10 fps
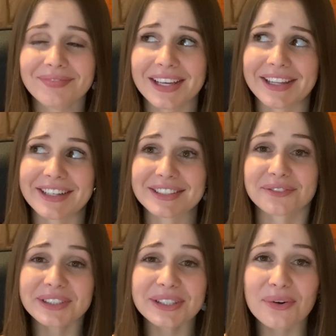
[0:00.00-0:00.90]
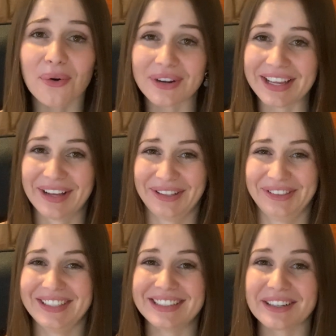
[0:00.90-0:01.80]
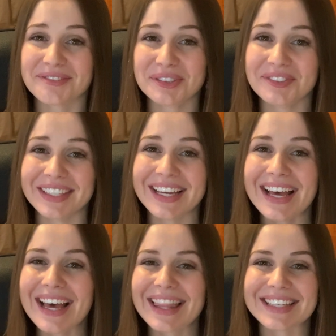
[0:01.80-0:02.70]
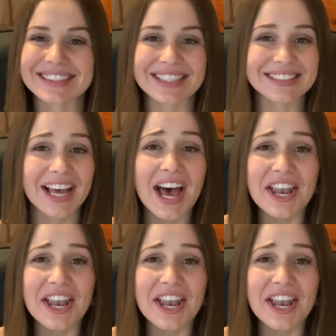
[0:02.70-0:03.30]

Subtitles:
There's a really corny Hilary Duff movie that says,